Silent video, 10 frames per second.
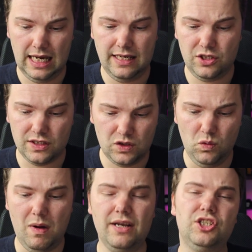It's just too
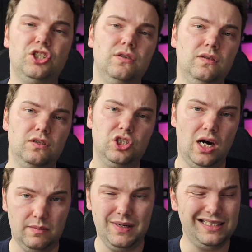much
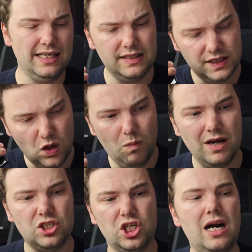sharpness. And it's so
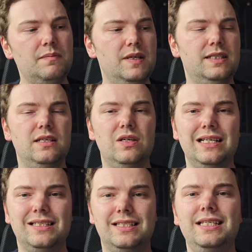much sharpness that you
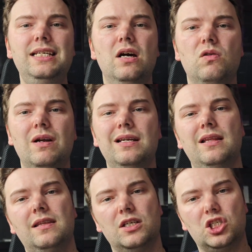can see already
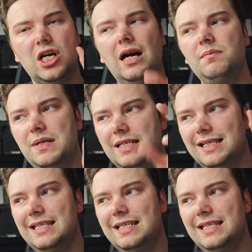that the sharpness